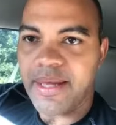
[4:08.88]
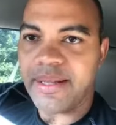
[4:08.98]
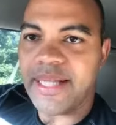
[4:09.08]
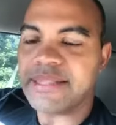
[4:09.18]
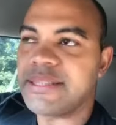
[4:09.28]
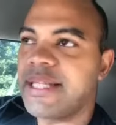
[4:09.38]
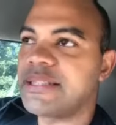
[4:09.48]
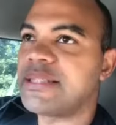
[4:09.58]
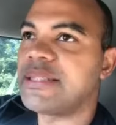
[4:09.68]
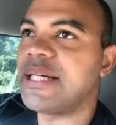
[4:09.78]
That's
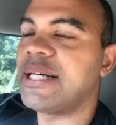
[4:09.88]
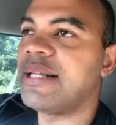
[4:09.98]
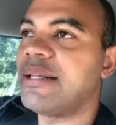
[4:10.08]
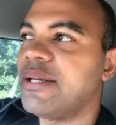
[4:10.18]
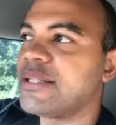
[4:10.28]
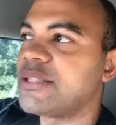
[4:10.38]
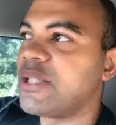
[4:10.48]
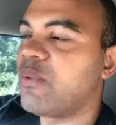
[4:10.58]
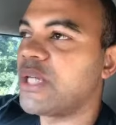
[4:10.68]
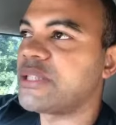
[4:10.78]
a good
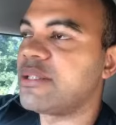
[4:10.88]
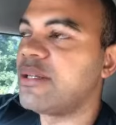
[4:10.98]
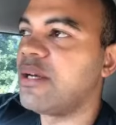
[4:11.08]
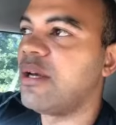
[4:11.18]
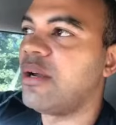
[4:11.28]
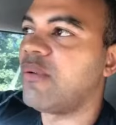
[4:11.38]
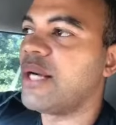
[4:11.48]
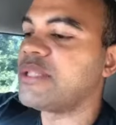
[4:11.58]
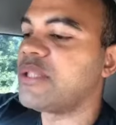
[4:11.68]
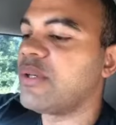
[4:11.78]
question,
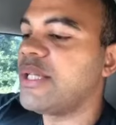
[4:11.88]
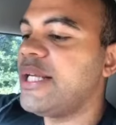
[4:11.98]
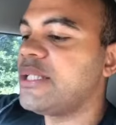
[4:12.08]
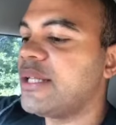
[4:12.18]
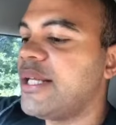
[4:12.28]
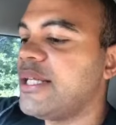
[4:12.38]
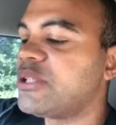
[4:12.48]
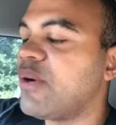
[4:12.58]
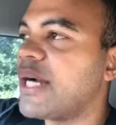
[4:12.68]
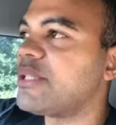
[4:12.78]
right? So a lead
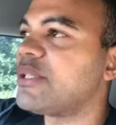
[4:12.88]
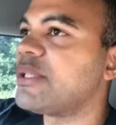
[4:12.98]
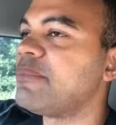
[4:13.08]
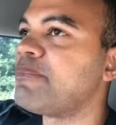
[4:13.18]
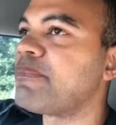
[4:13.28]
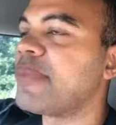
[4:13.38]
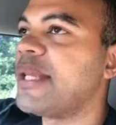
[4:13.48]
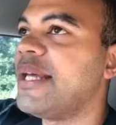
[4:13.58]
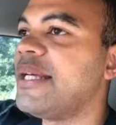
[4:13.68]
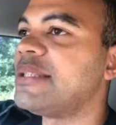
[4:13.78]
attractor
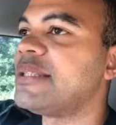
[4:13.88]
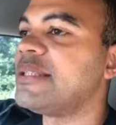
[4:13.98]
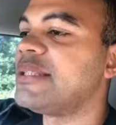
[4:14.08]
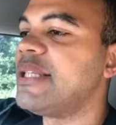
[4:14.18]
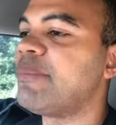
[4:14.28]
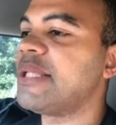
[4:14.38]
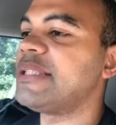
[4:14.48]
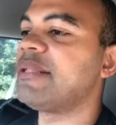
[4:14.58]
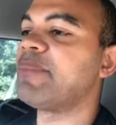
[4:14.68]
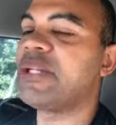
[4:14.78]
is typically
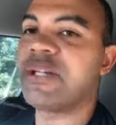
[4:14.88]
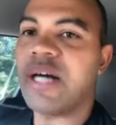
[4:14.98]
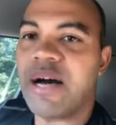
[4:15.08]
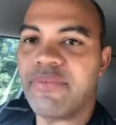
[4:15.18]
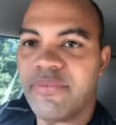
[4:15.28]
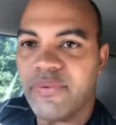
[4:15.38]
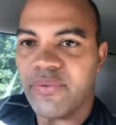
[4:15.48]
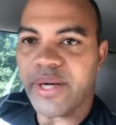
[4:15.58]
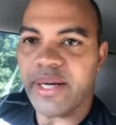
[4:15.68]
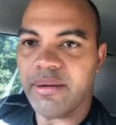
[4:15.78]
something you're going to offer for
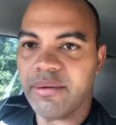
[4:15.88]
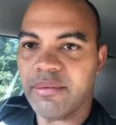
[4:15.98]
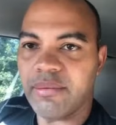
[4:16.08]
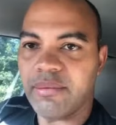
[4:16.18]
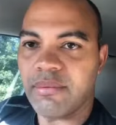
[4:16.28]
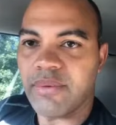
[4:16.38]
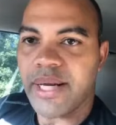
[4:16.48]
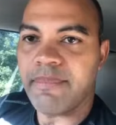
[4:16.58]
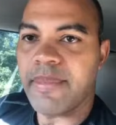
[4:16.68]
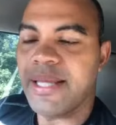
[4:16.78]
free,
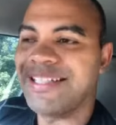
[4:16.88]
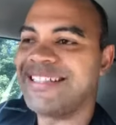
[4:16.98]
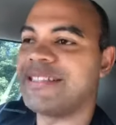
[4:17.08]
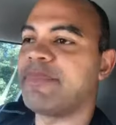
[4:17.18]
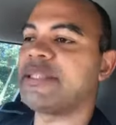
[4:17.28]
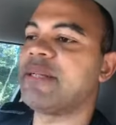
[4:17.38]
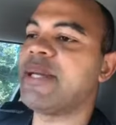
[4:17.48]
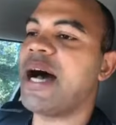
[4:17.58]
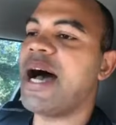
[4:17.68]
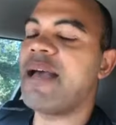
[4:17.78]
right? Something that's going to
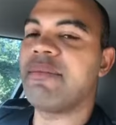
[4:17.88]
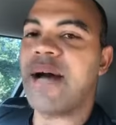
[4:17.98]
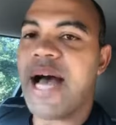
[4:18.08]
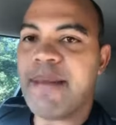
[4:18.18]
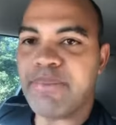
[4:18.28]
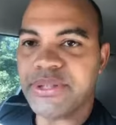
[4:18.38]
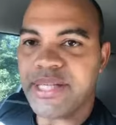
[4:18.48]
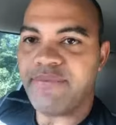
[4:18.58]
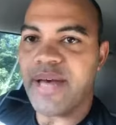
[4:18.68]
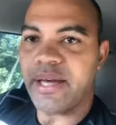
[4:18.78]
be high
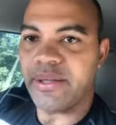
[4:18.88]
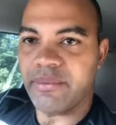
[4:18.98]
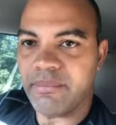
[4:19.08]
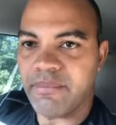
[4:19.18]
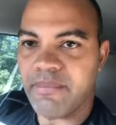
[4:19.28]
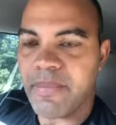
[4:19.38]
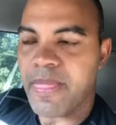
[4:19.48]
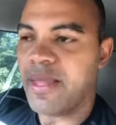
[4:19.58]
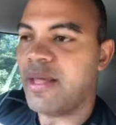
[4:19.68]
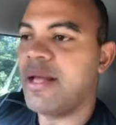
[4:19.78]
perceived value
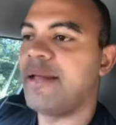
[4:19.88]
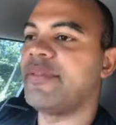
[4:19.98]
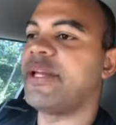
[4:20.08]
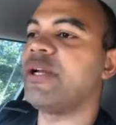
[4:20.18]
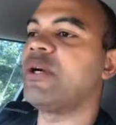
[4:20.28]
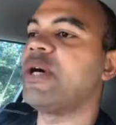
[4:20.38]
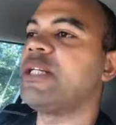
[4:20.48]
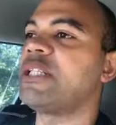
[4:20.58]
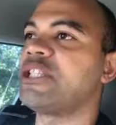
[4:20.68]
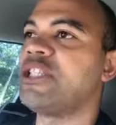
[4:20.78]
that you're going
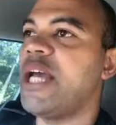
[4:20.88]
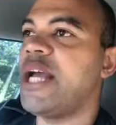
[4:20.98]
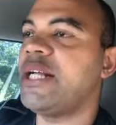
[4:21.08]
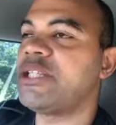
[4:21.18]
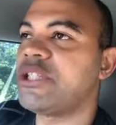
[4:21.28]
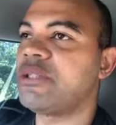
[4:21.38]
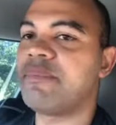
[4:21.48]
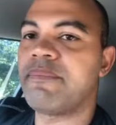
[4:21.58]
to exchange